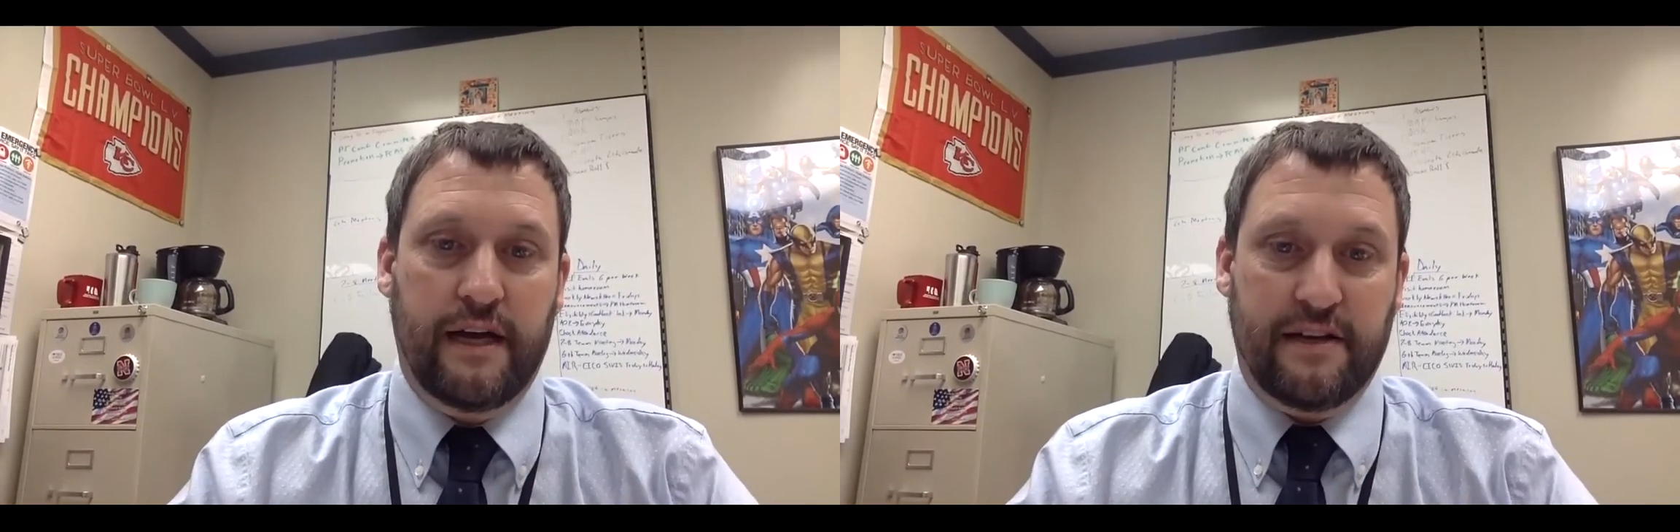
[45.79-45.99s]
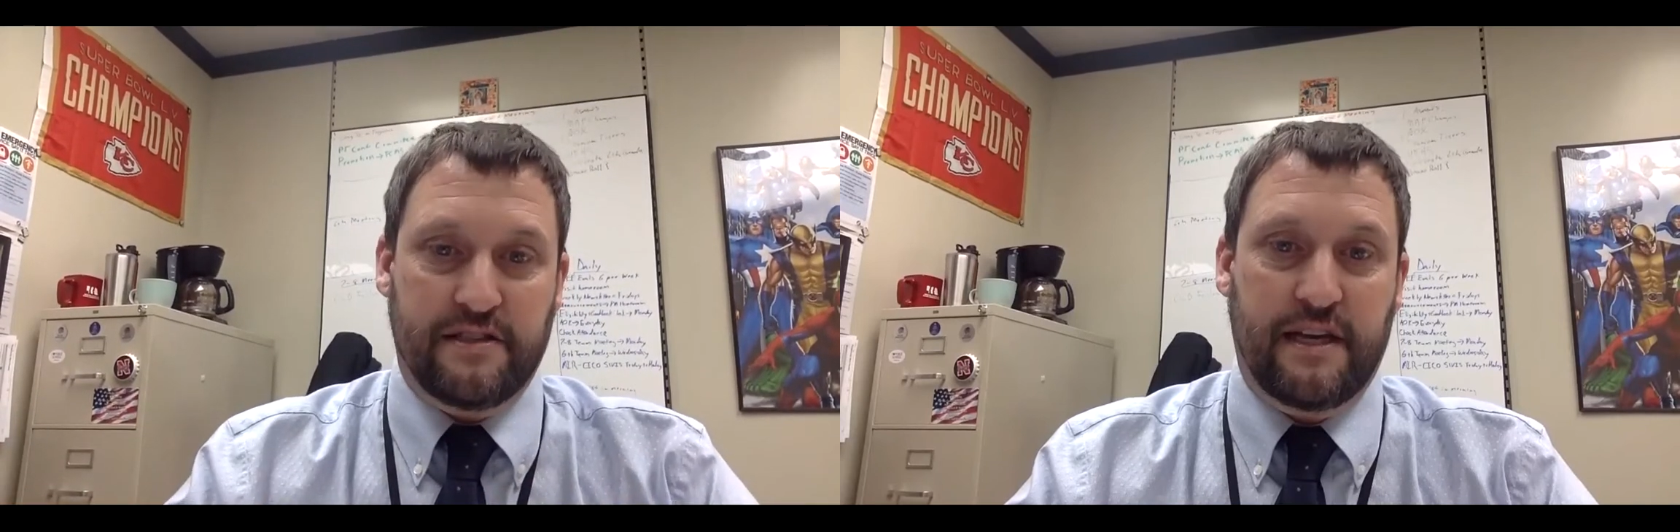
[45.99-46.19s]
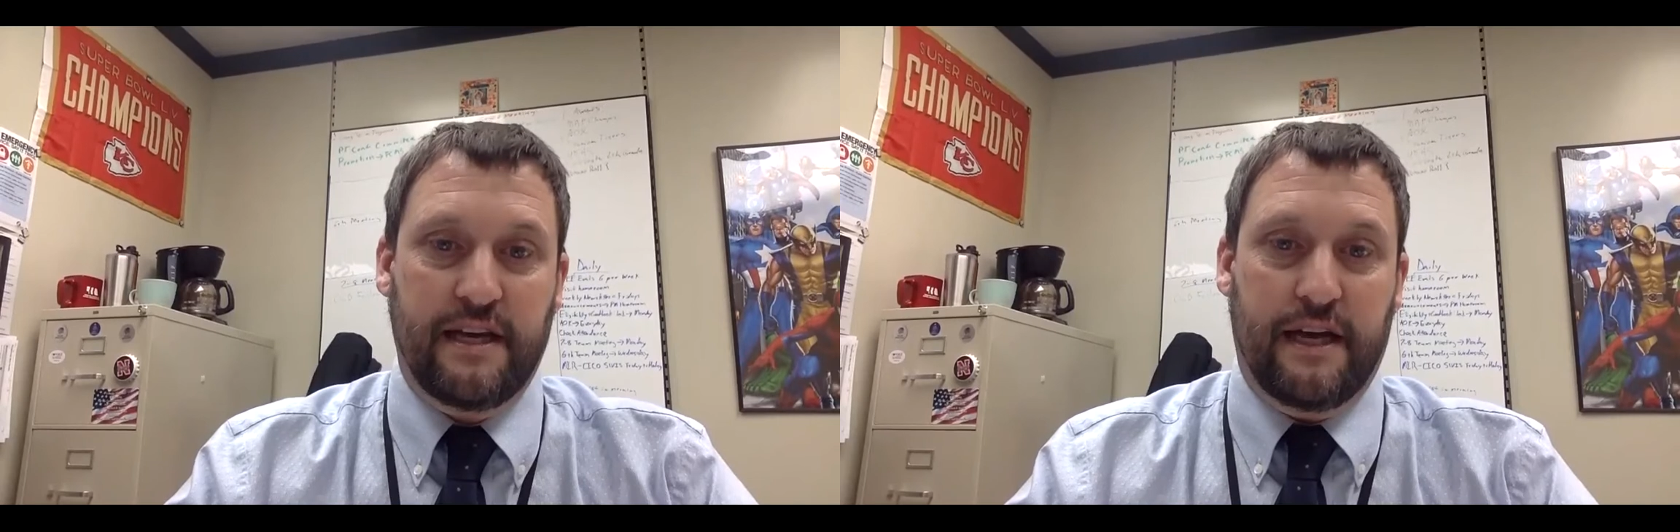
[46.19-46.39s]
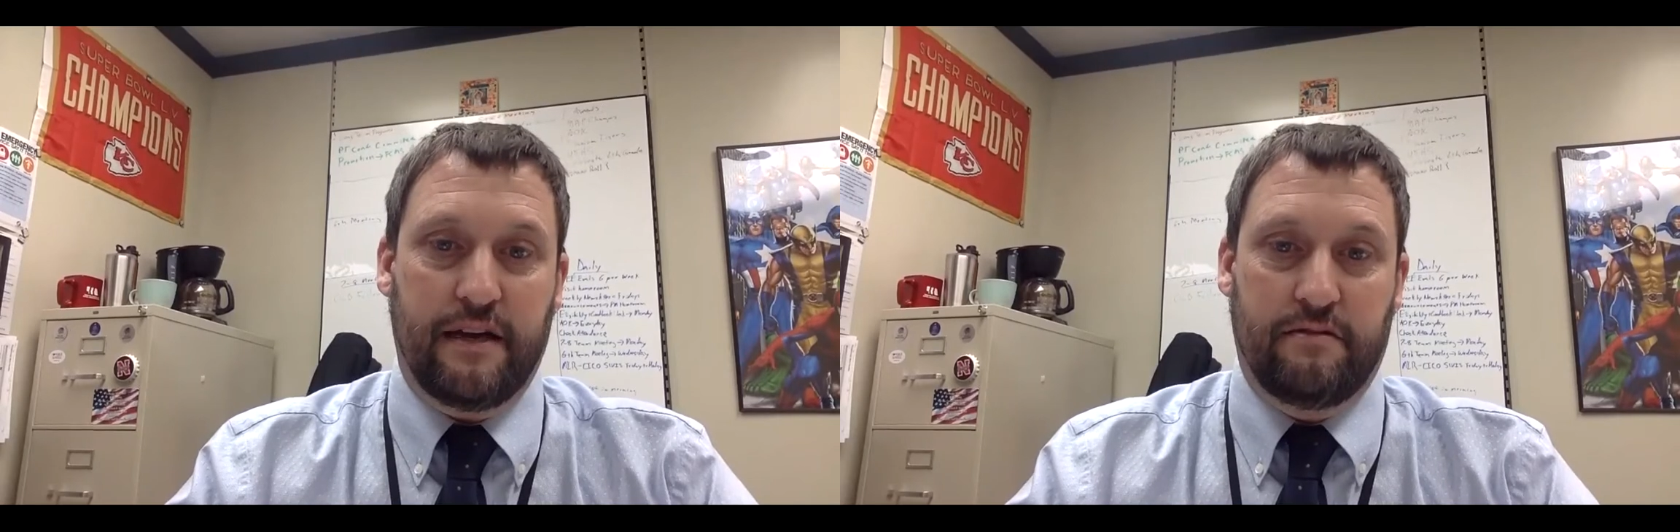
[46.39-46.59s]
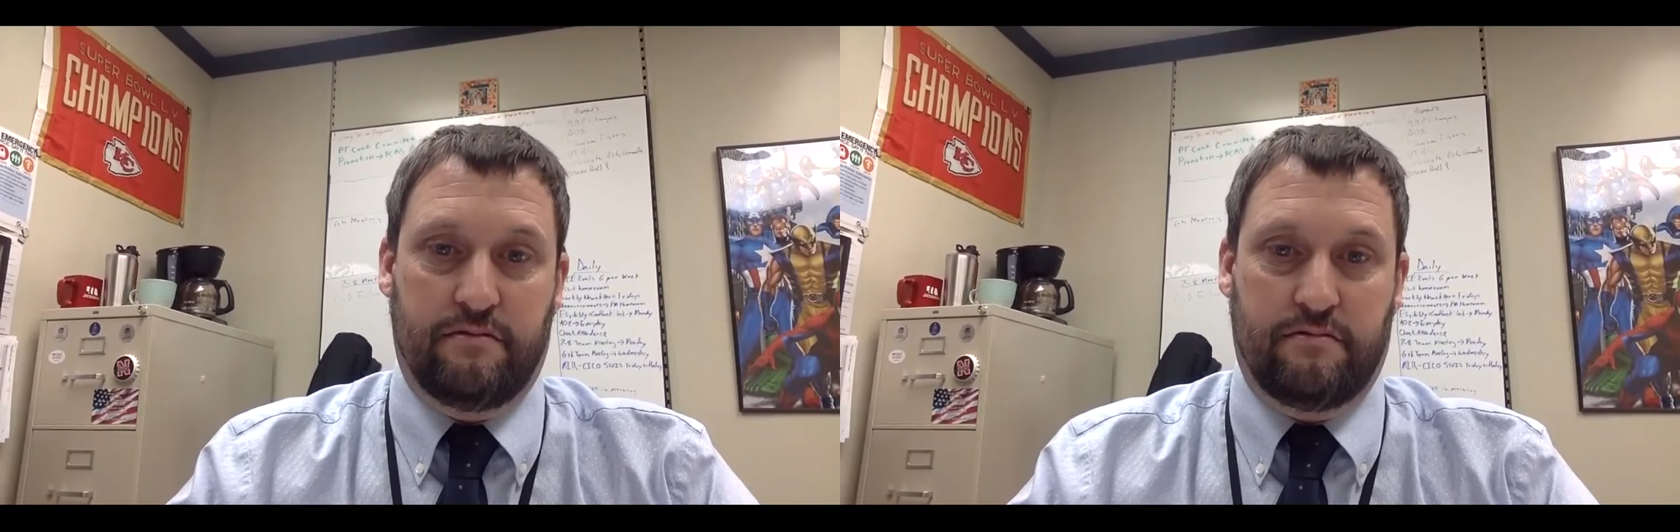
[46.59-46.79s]
as a
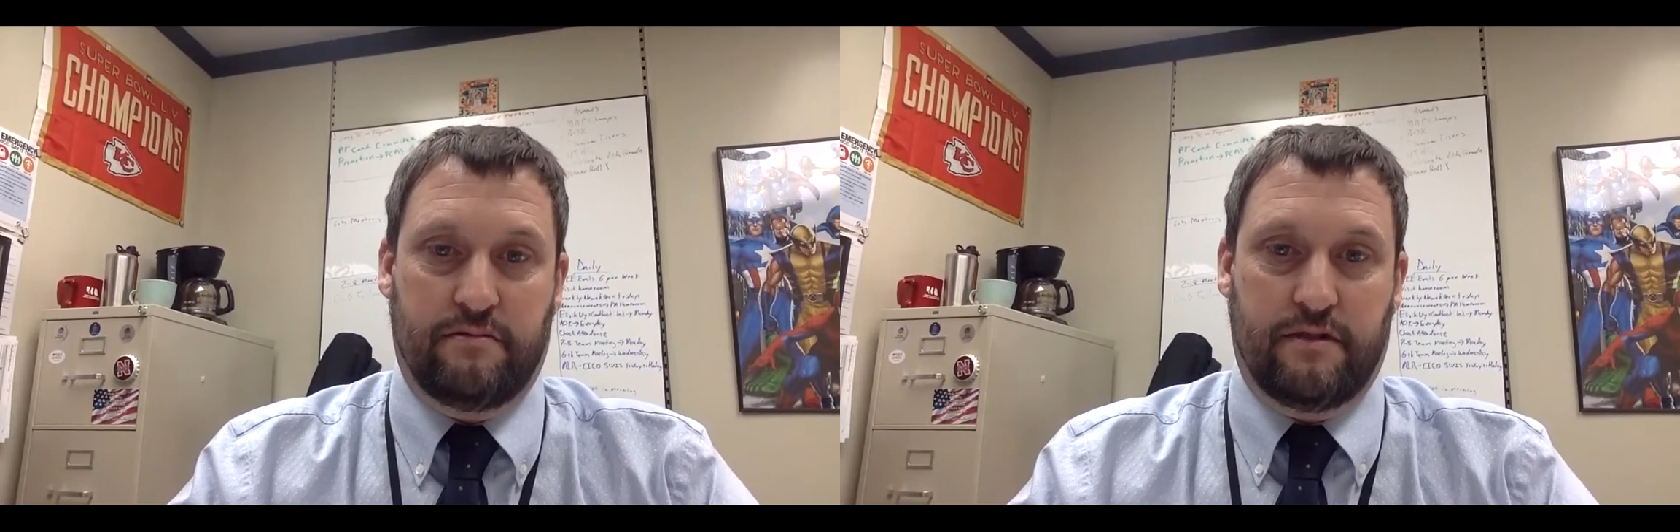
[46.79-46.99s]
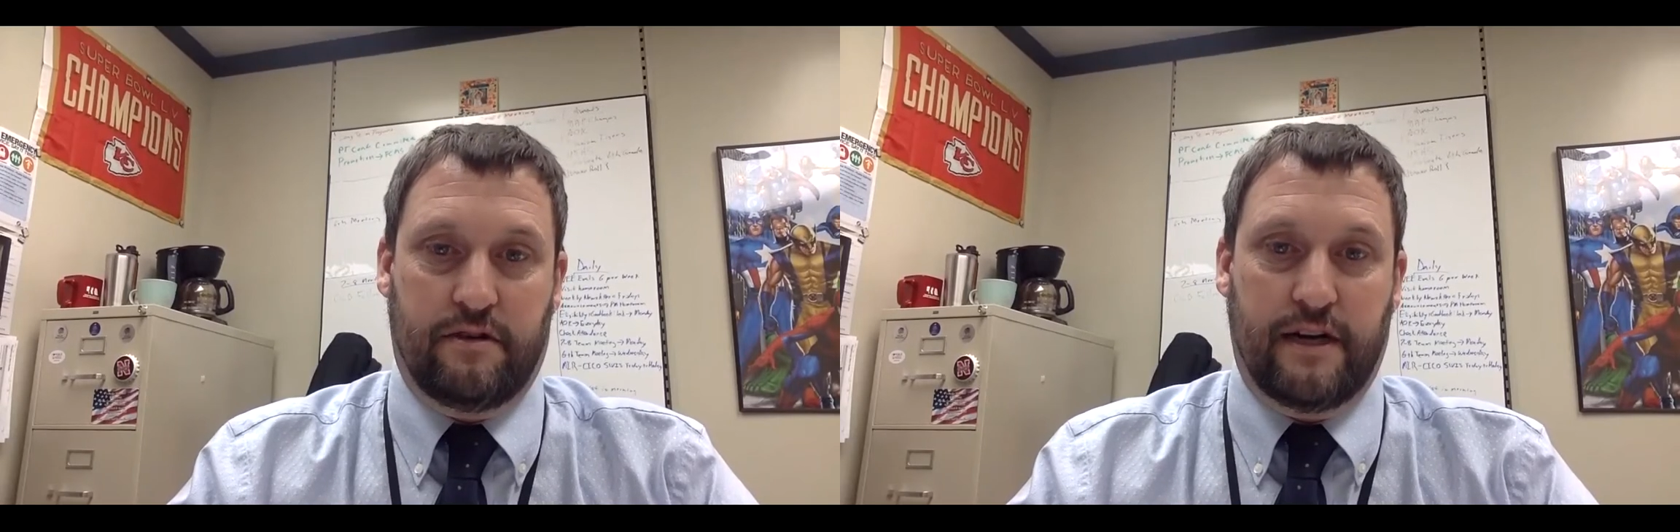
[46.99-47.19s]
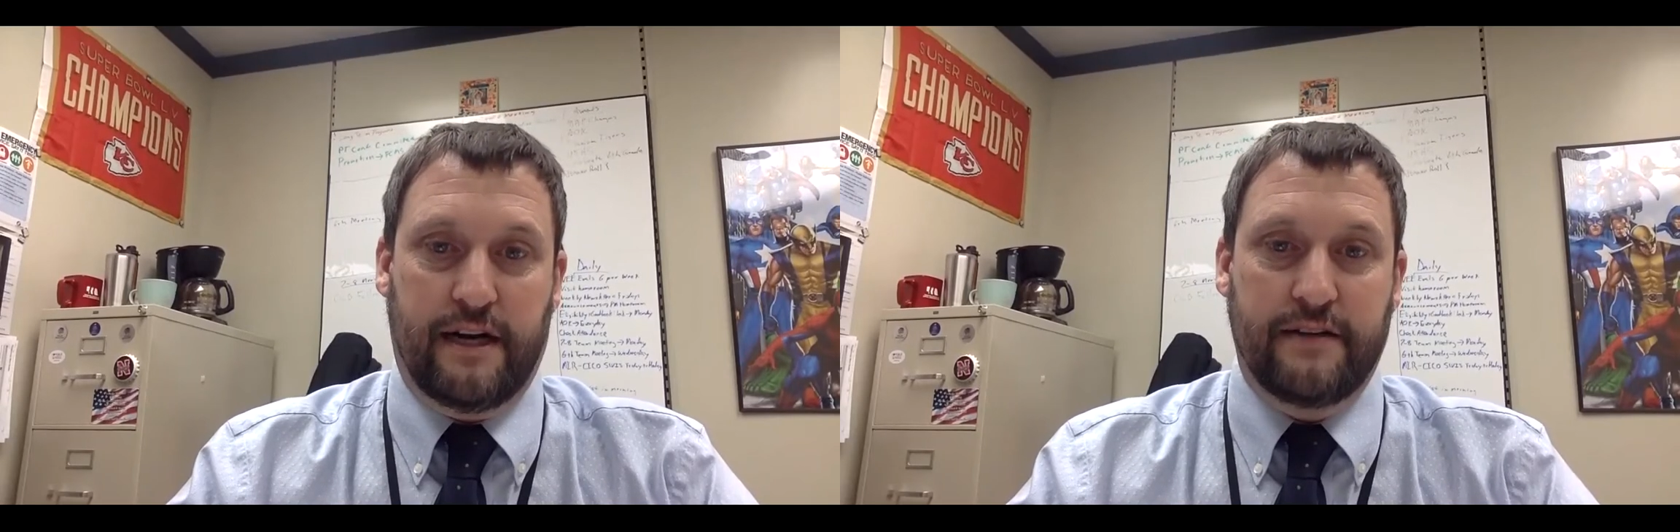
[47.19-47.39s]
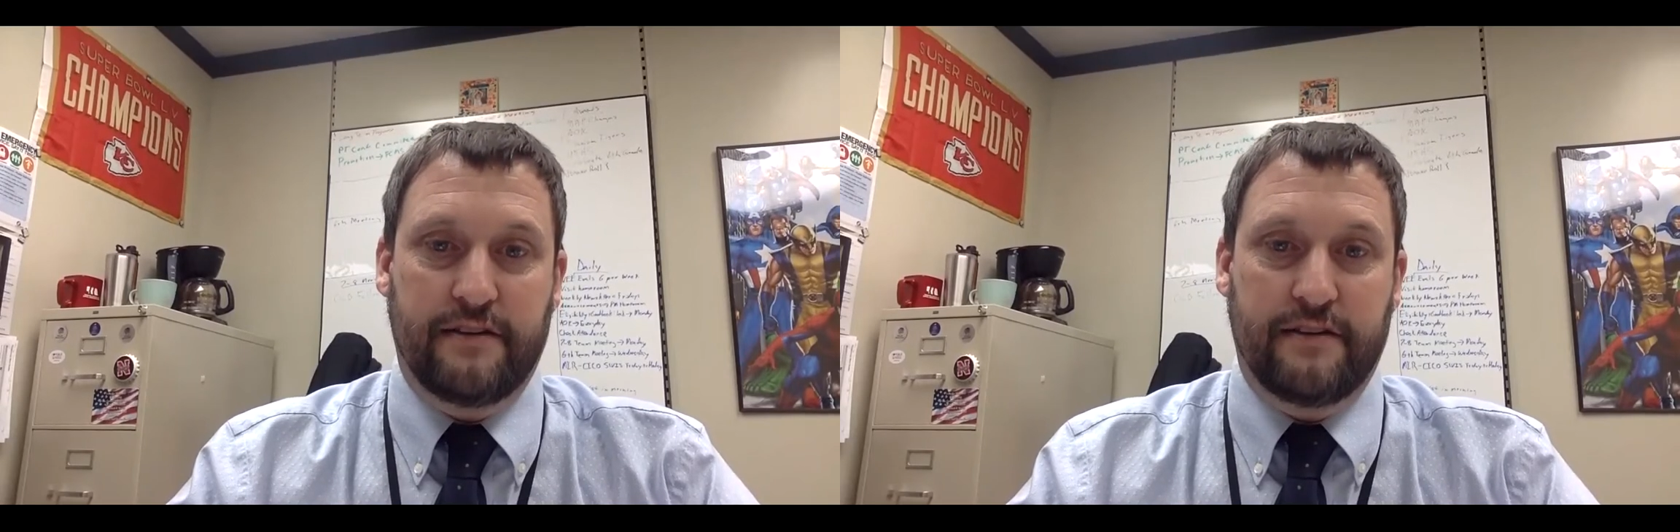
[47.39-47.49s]
kid, right?